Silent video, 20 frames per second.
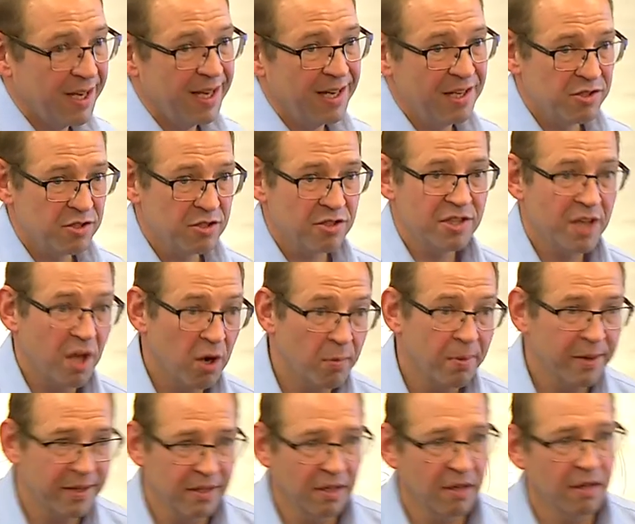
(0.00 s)
He's just
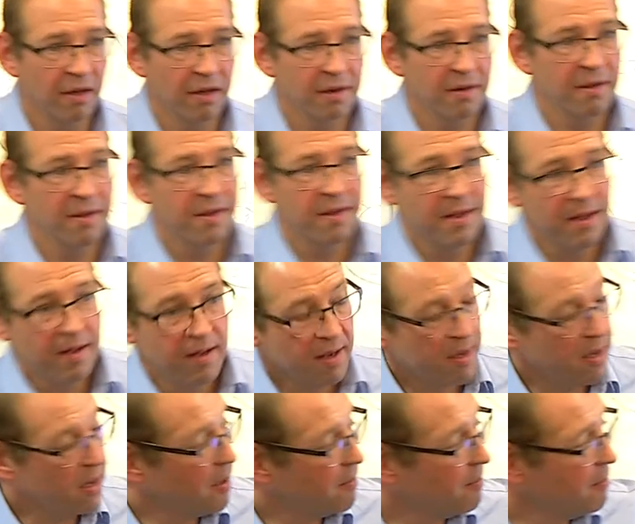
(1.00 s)
helping the client
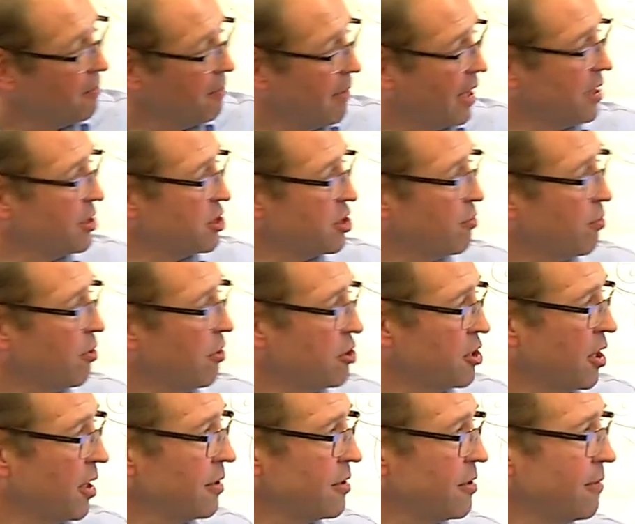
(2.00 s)
um, manage the
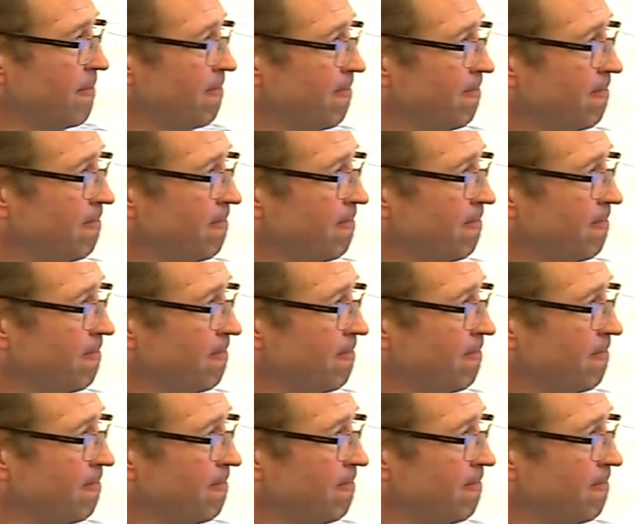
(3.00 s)
project.